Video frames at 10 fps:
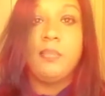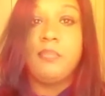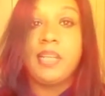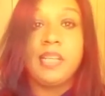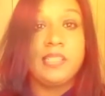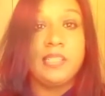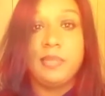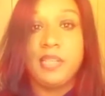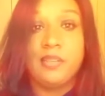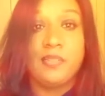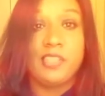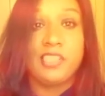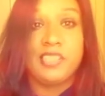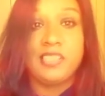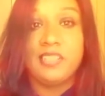bring it to me,
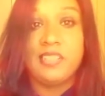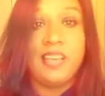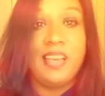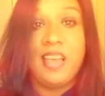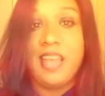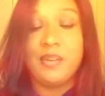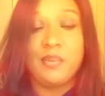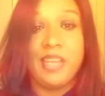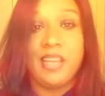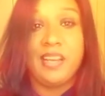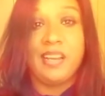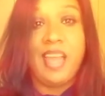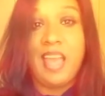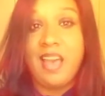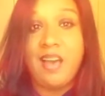universe. I don't care
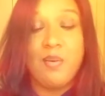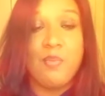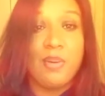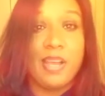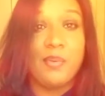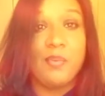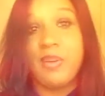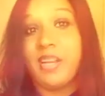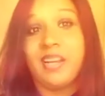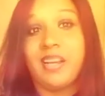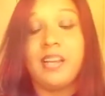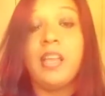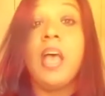how, what, where,